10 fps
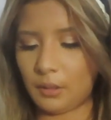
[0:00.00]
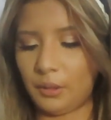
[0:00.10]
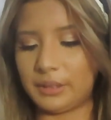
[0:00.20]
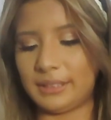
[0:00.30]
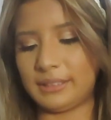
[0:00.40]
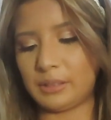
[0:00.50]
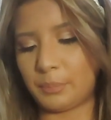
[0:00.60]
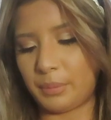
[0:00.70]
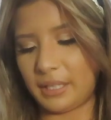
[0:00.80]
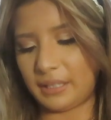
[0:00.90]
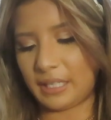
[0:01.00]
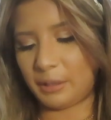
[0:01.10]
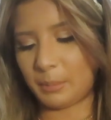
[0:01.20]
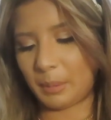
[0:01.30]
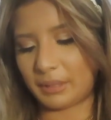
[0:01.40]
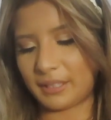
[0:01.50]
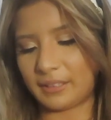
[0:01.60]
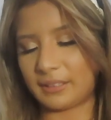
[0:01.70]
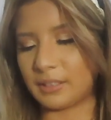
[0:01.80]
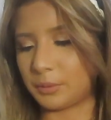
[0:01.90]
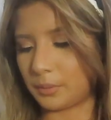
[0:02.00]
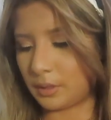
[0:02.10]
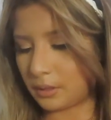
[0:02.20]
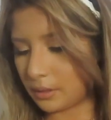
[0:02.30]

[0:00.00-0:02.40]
Oh, this is a beanie. I remember getting this one.